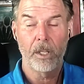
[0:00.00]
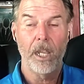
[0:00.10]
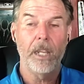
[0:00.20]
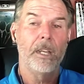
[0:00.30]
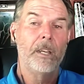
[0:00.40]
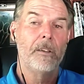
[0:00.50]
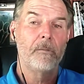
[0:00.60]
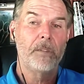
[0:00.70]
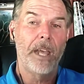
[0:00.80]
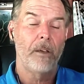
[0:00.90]
Okay.
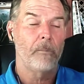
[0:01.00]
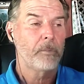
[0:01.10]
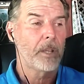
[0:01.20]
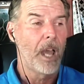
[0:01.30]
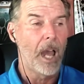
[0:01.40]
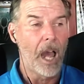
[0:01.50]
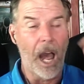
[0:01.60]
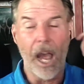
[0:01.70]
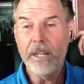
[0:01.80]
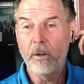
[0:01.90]
Now,
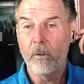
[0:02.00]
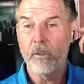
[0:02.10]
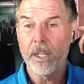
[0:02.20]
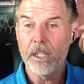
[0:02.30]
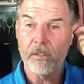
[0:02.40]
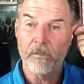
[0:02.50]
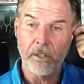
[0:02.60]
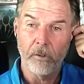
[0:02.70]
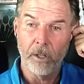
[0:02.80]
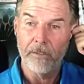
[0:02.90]
I don't think at the
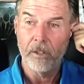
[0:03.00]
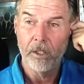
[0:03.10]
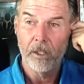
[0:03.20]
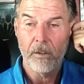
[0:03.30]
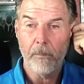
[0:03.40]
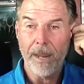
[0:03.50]
federal level the